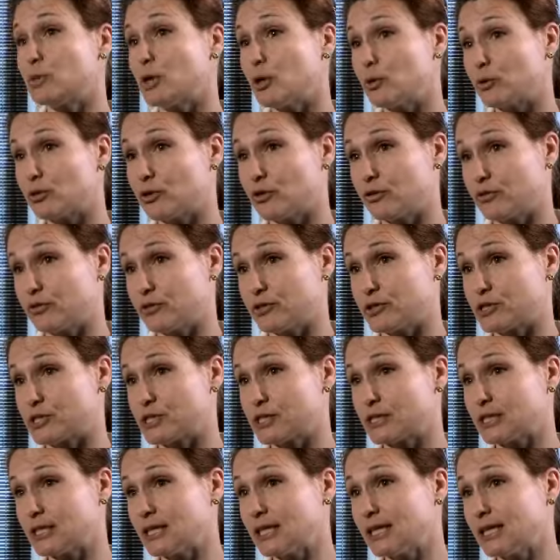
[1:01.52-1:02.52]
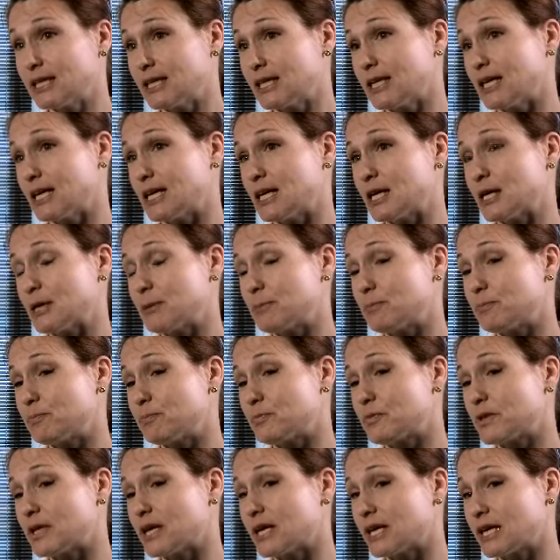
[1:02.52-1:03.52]
both of us.
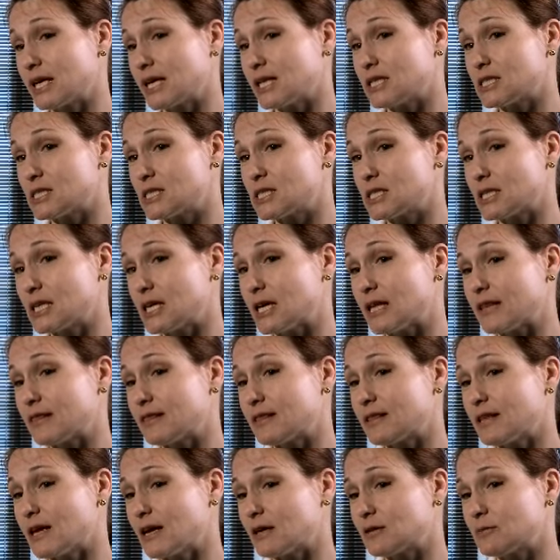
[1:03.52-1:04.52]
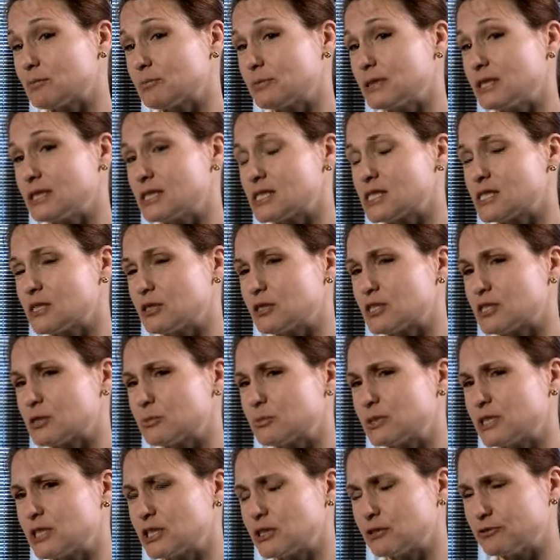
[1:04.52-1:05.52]
Again, that means that
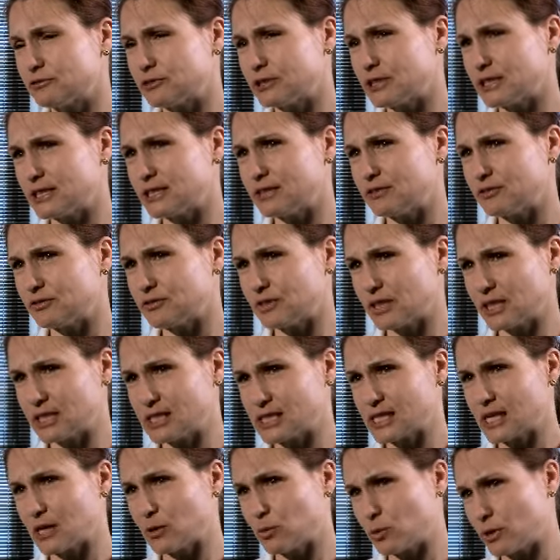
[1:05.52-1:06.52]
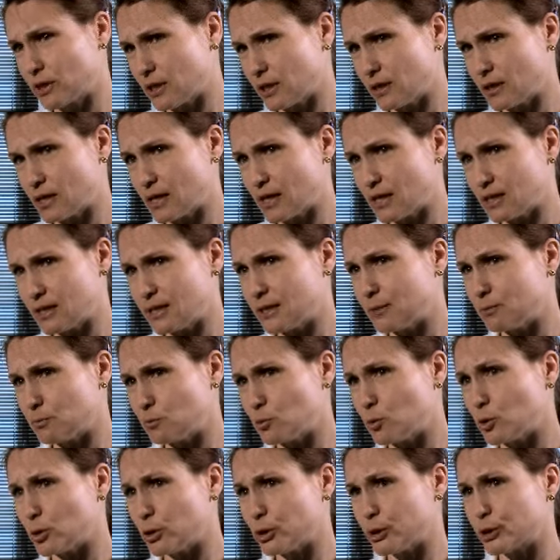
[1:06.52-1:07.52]
somebody can really find out whether their
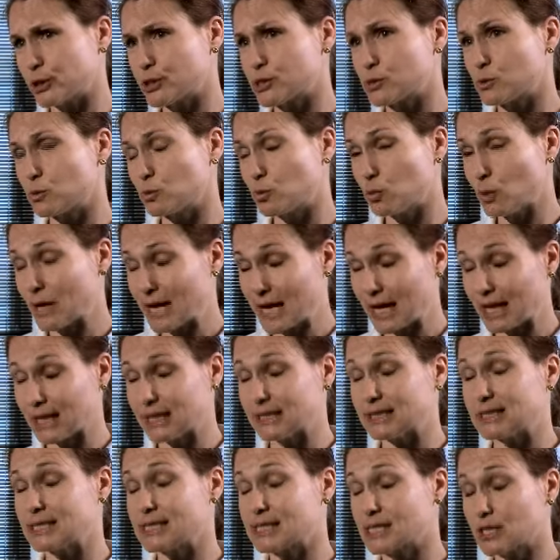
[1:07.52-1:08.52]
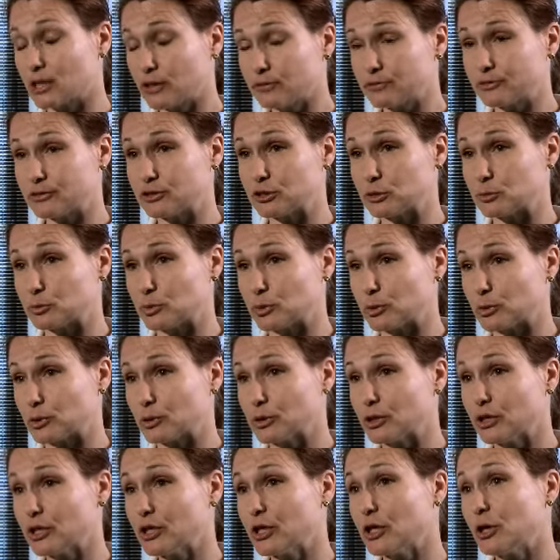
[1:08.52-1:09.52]
limb works well and is comfortable
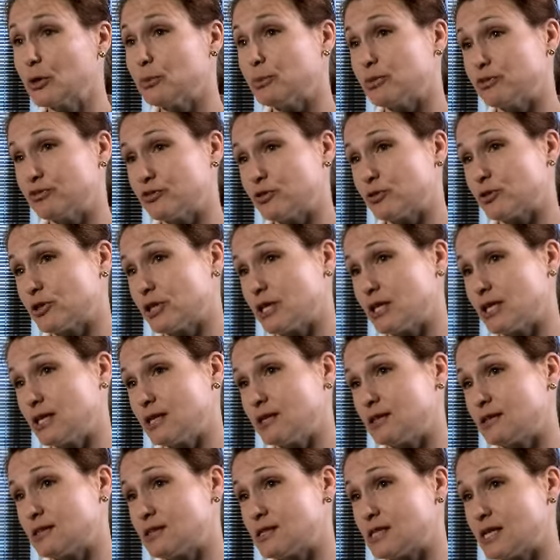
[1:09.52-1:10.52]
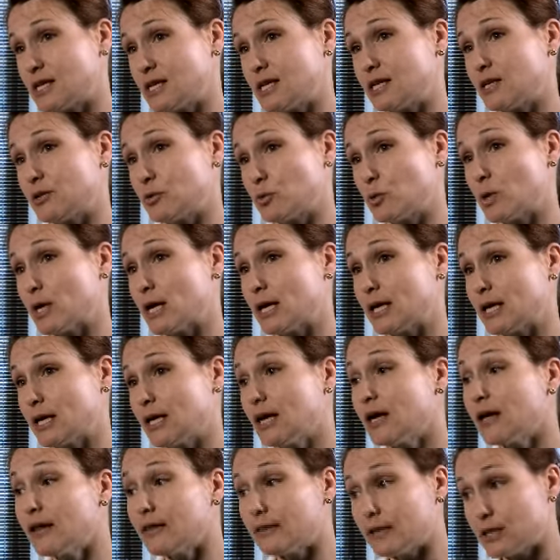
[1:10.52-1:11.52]
before they take it away.
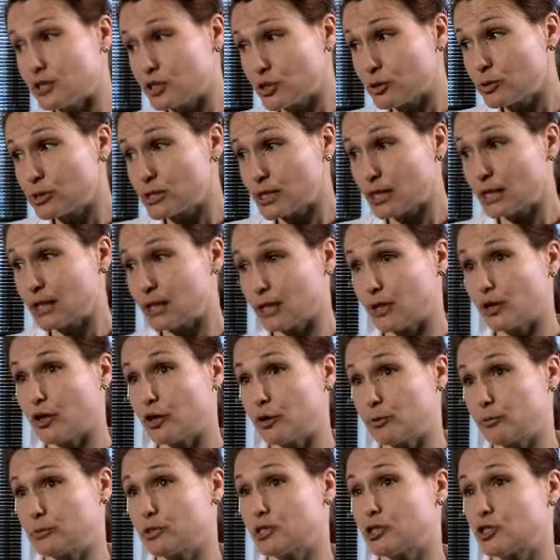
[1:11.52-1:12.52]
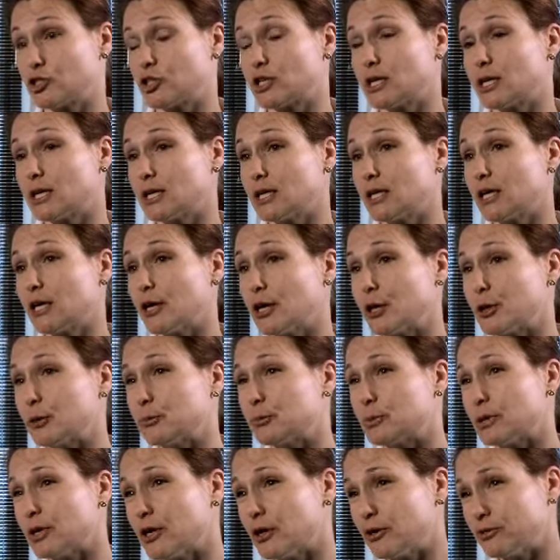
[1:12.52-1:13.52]
They do take it home to trial at
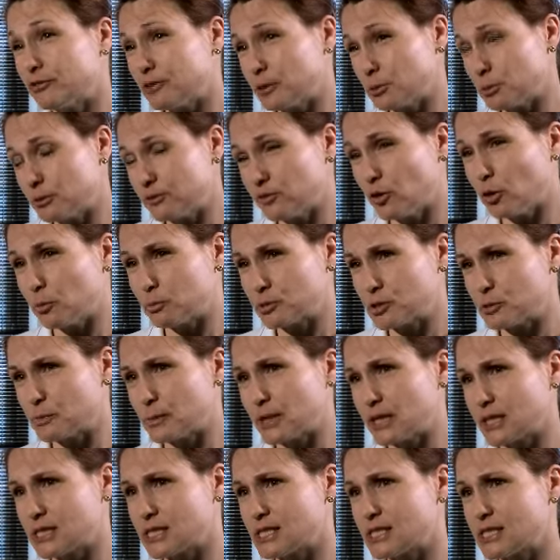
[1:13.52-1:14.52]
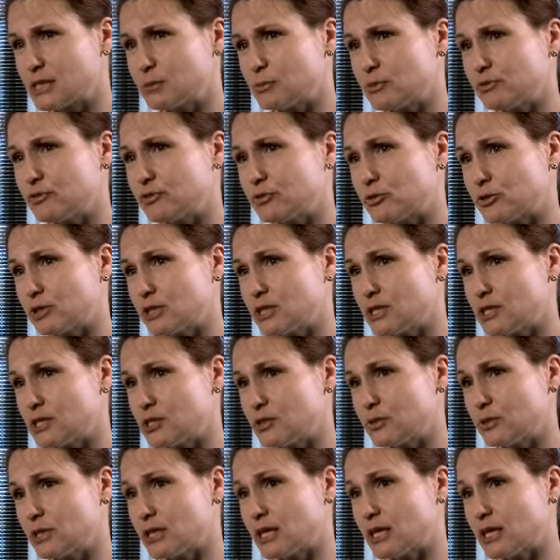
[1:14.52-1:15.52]
home, but hopefully we've optimised it before they do